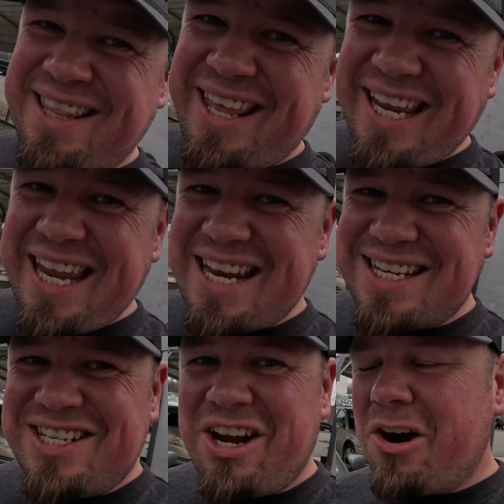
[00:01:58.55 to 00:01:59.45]
they
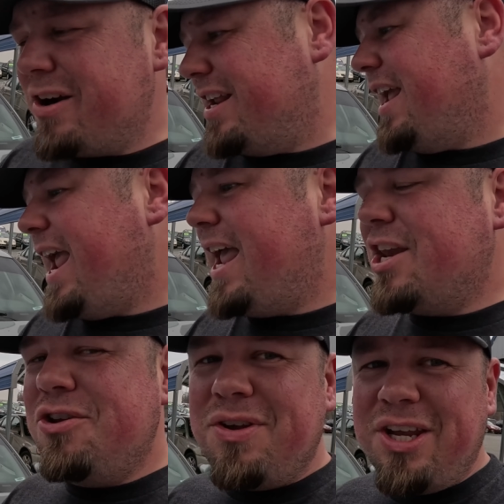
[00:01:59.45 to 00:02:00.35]
get dirty.
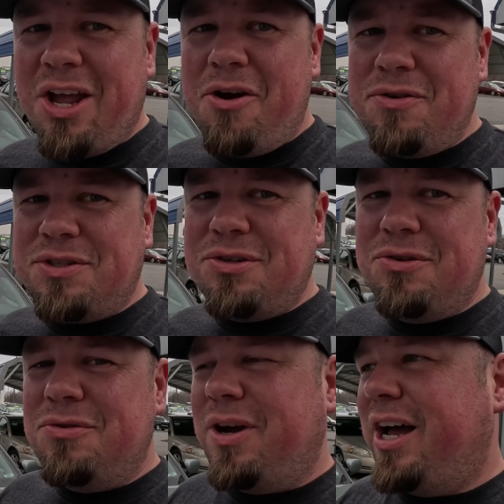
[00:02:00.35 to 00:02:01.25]
And you can go
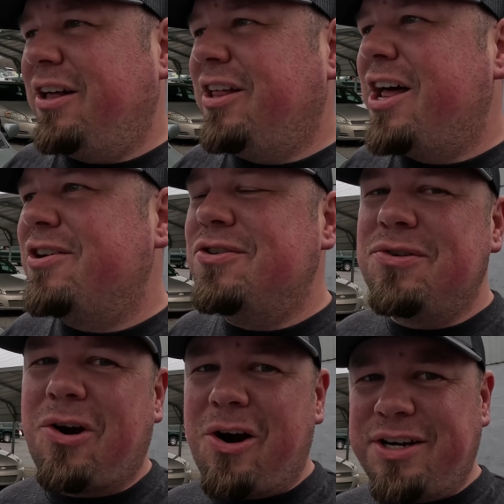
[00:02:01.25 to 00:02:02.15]
to a lot of new car